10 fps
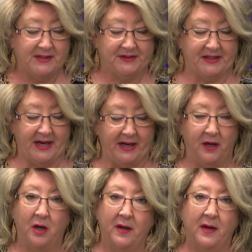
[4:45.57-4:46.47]

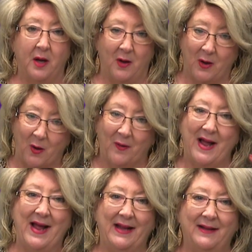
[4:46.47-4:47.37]
saying,
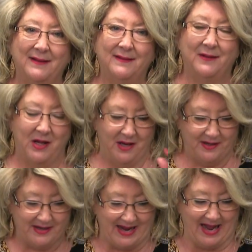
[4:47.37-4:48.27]
Okay,
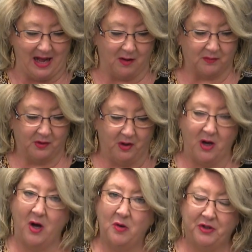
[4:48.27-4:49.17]
now
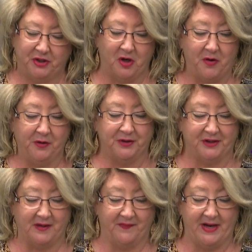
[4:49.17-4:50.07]
go show
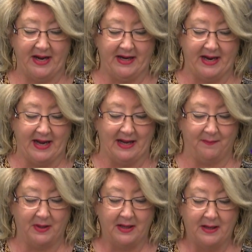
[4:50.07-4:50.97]
yourself to
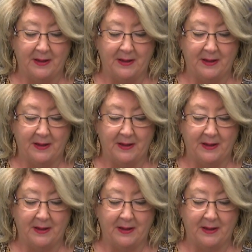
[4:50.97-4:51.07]
Ahab,